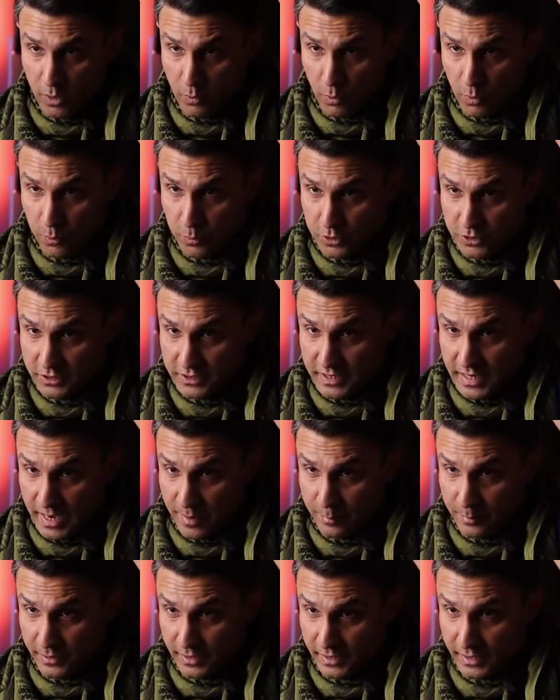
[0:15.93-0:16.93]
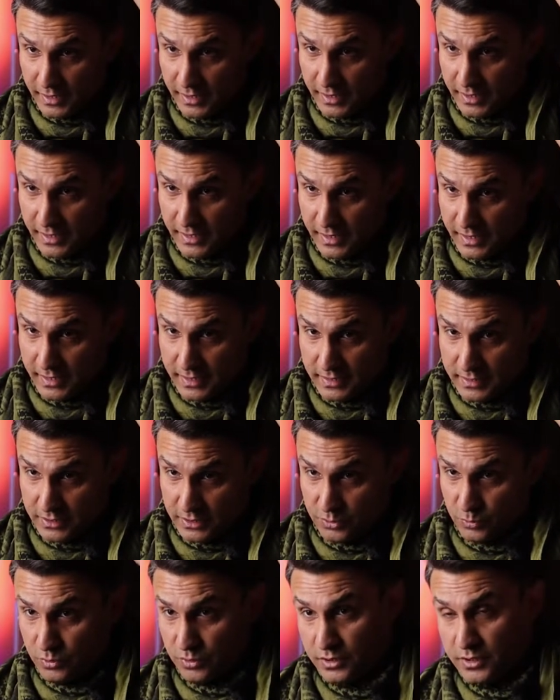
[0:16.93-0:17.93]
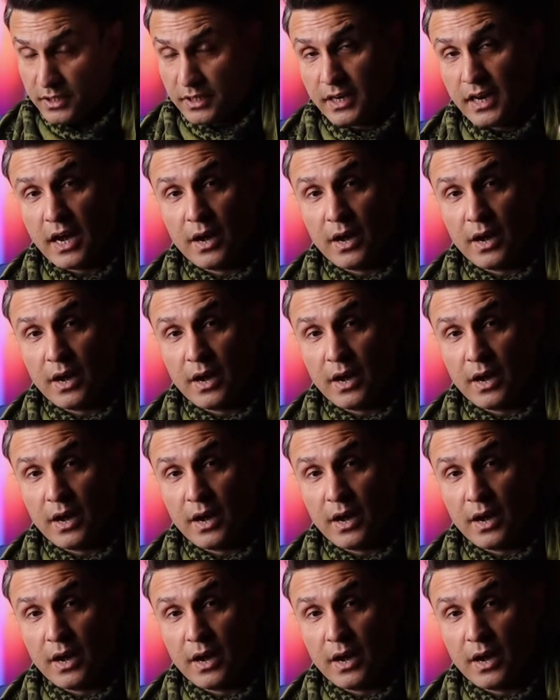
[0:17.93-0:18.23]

What was happening is that